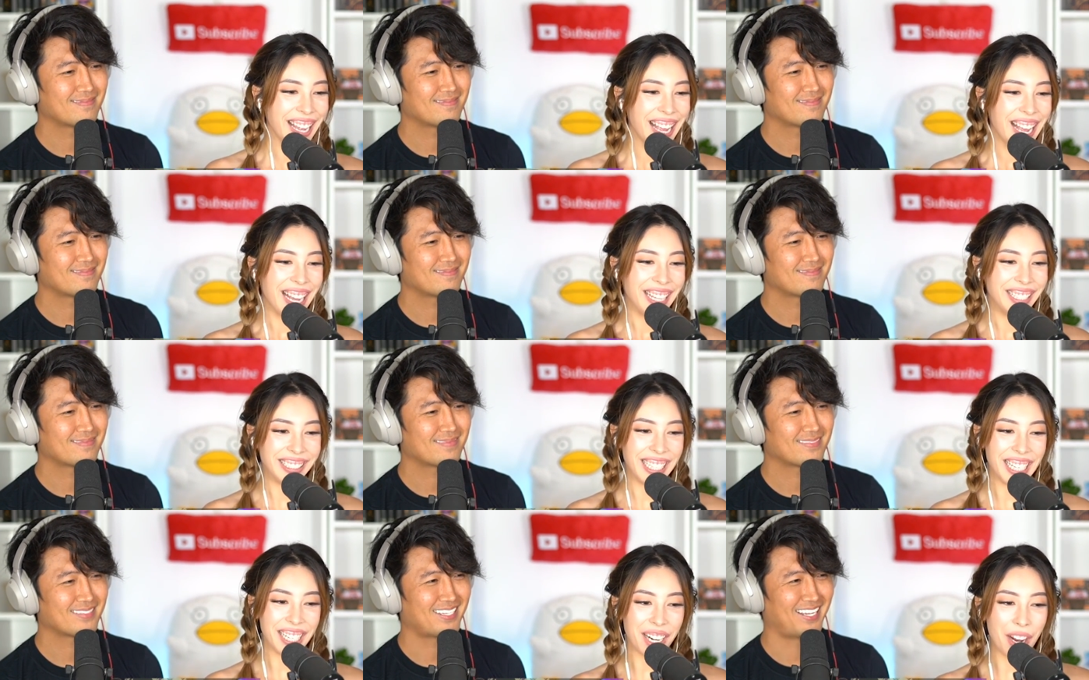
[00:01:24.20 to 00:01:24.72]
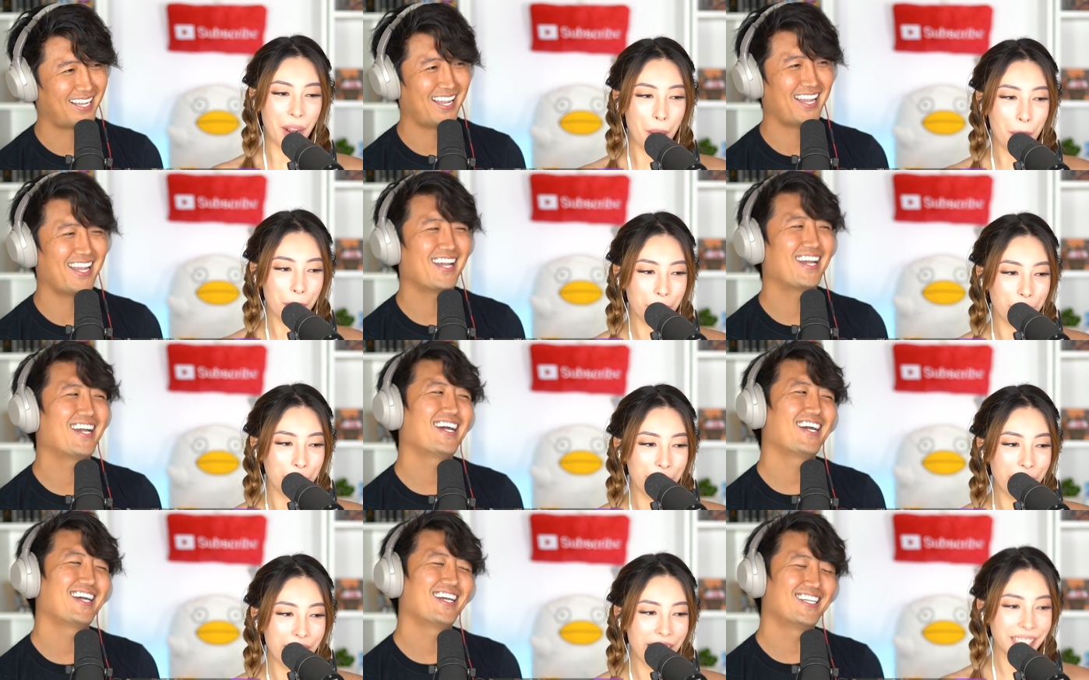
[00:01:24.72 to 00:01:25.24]
Speaker 1: Is that a compliment?
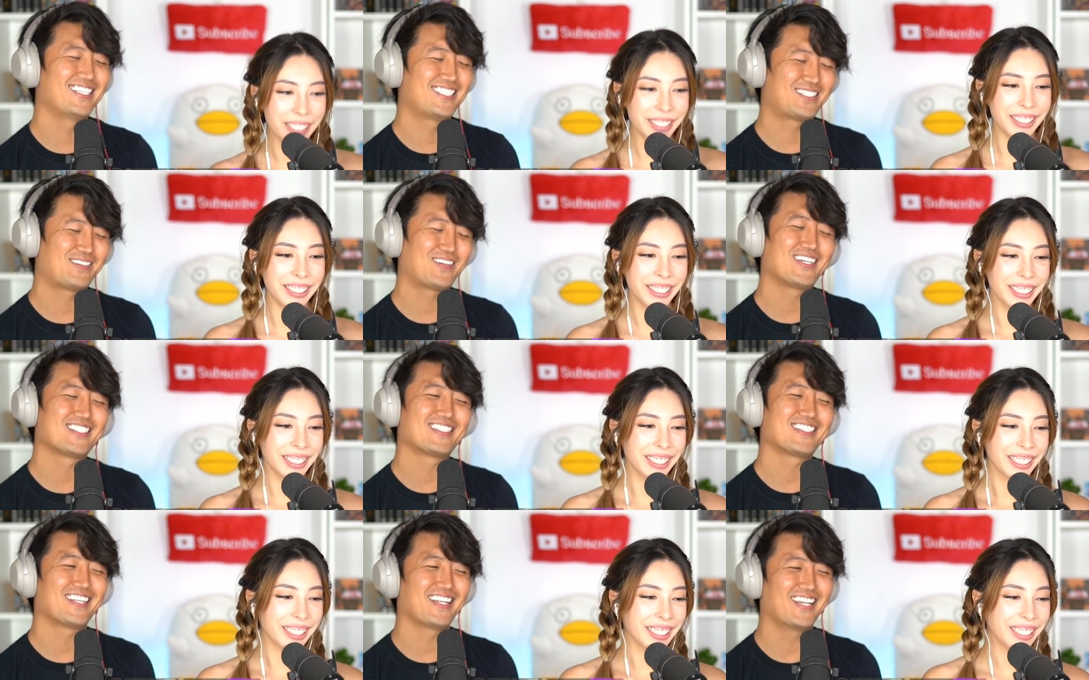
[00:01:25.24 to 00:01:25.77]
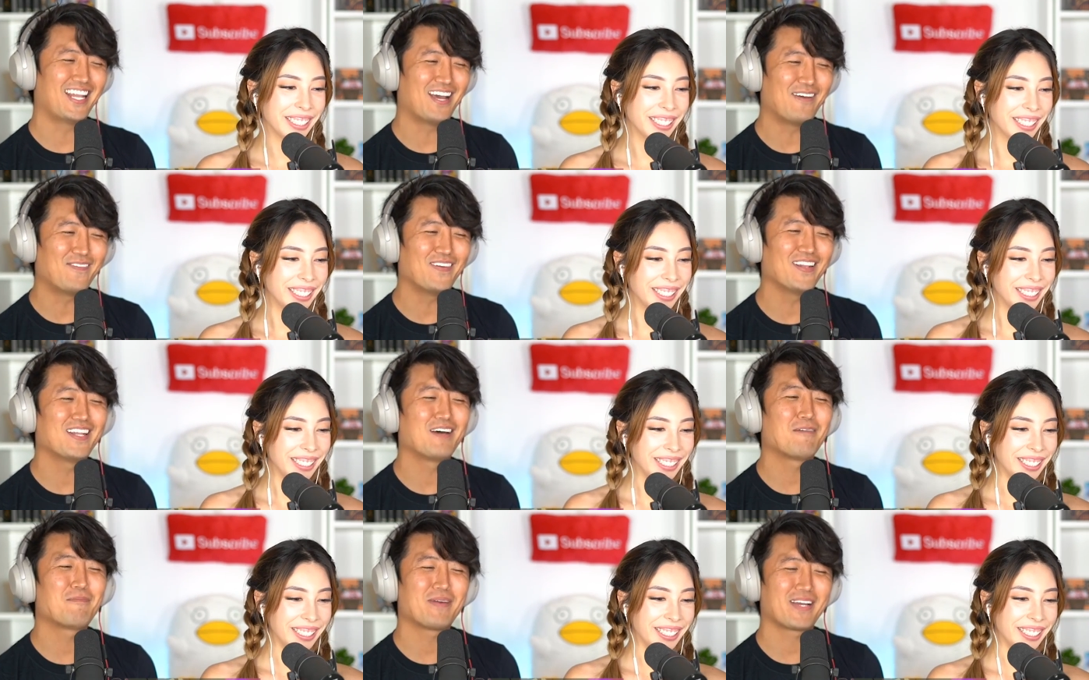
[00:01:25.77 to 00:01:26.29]
Yeah, it's because of the level
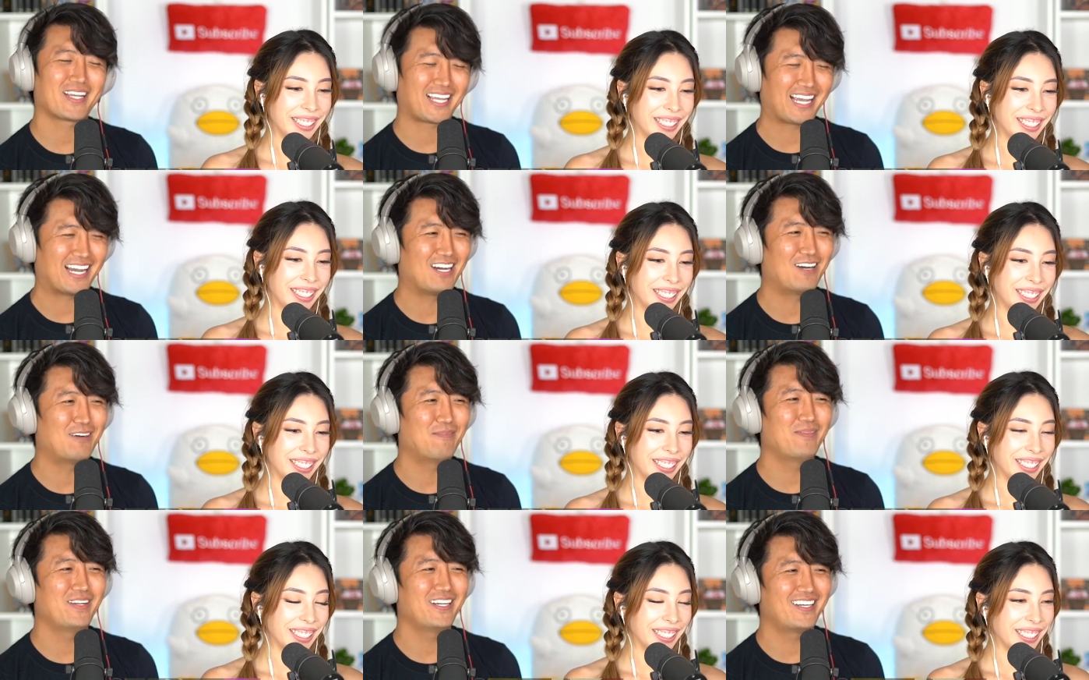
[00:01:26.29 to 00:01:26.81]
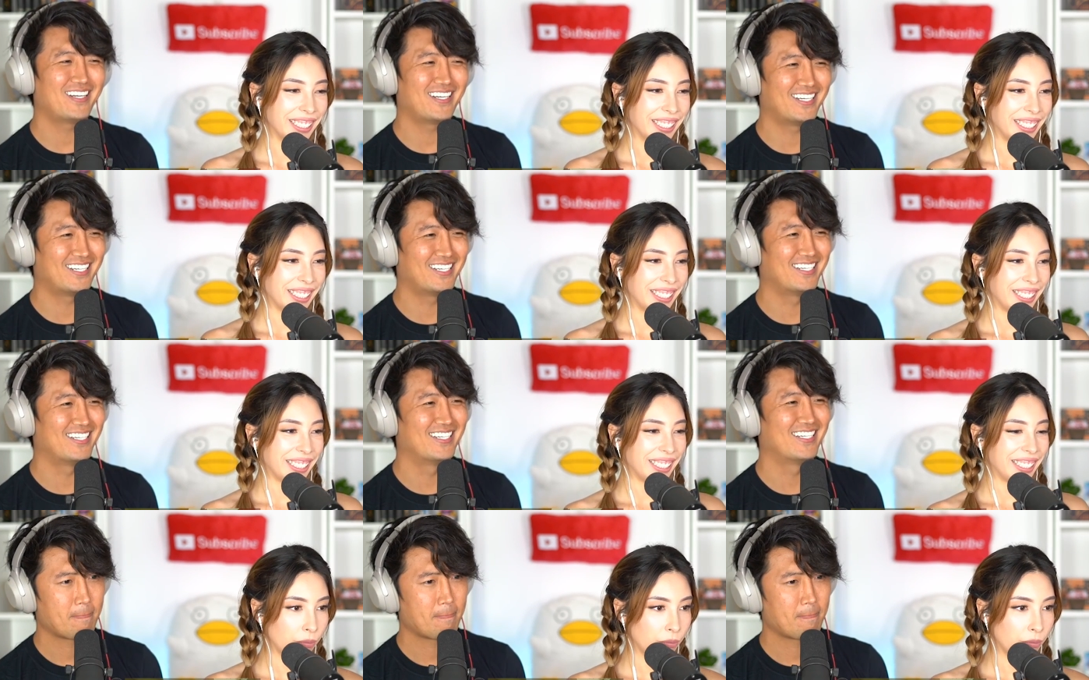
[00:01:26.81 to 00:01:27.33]
up by
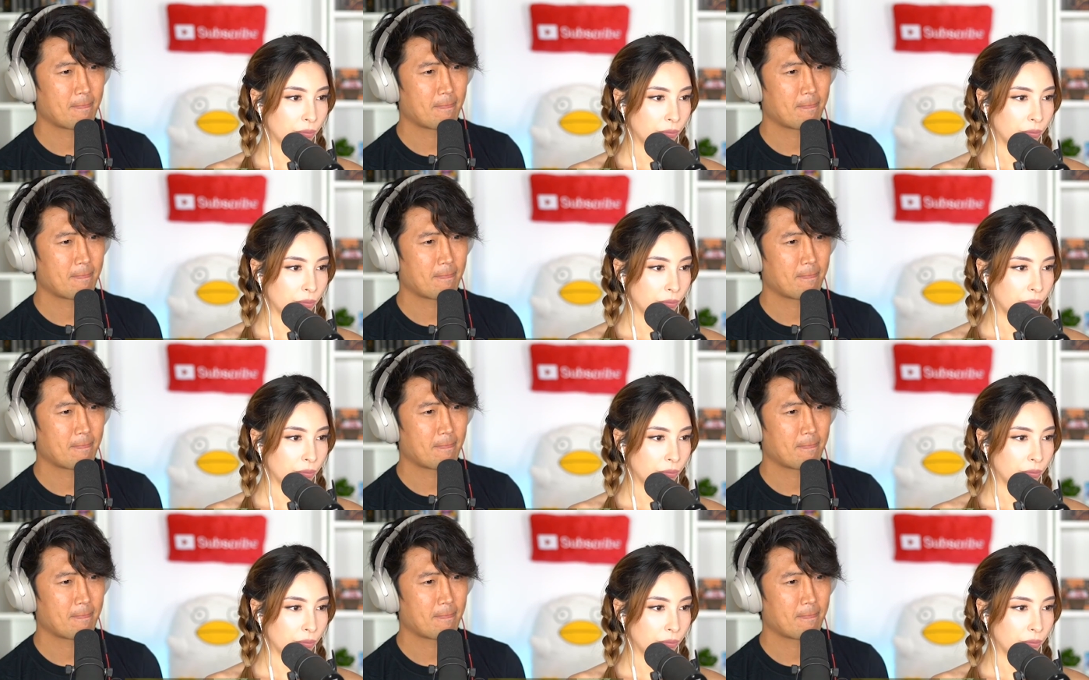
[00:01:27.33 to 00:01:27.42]
Calamira.